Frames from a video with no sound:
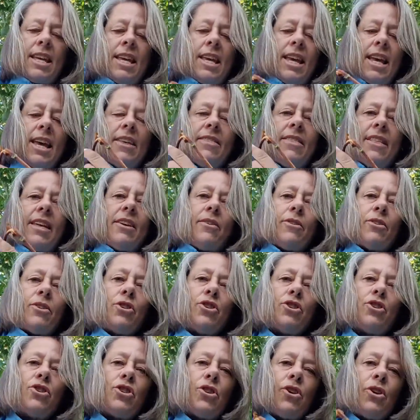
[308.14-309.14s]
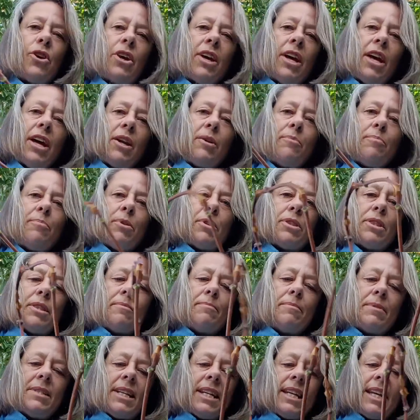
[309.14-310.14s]
And then I'm going to show you how to put
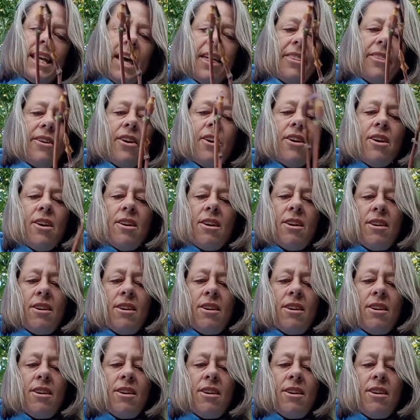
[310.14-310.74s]
them together